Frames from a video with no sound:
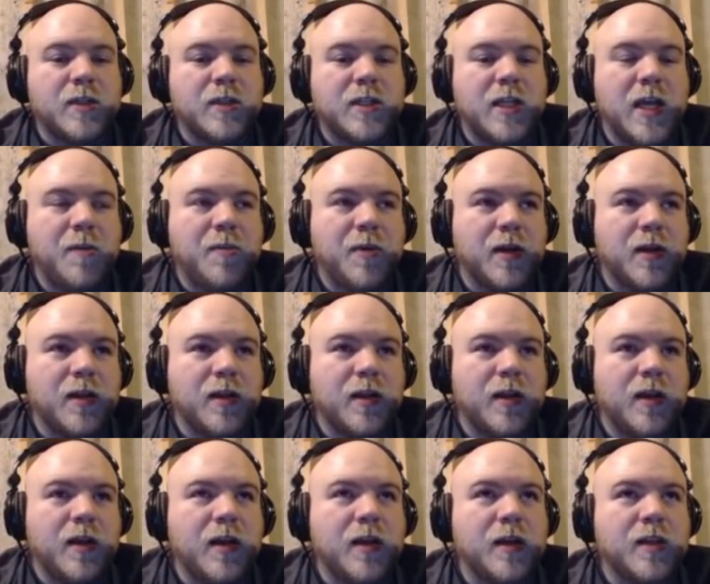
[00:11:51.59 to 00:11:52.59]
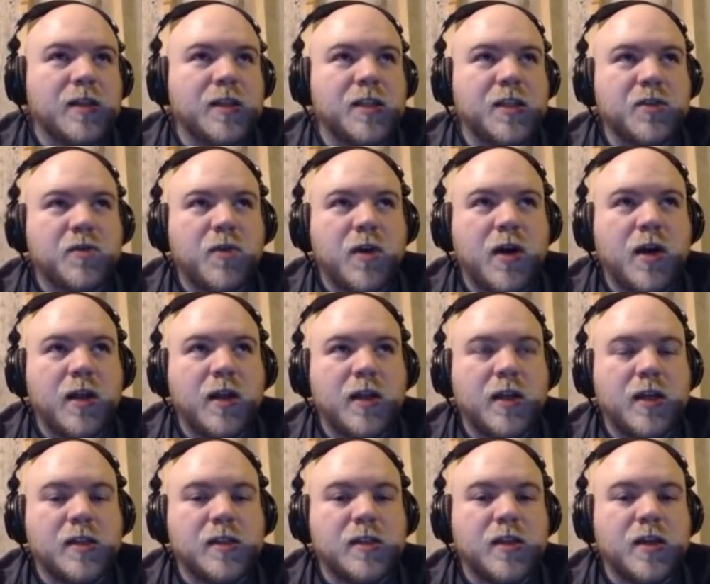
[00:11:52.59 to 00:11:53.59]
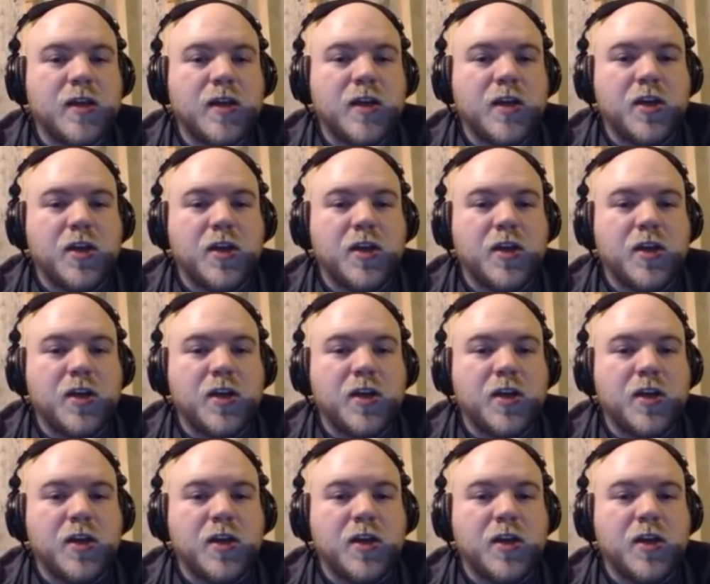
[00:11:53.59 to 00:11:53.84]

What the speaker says: Typically, Decidueye lists,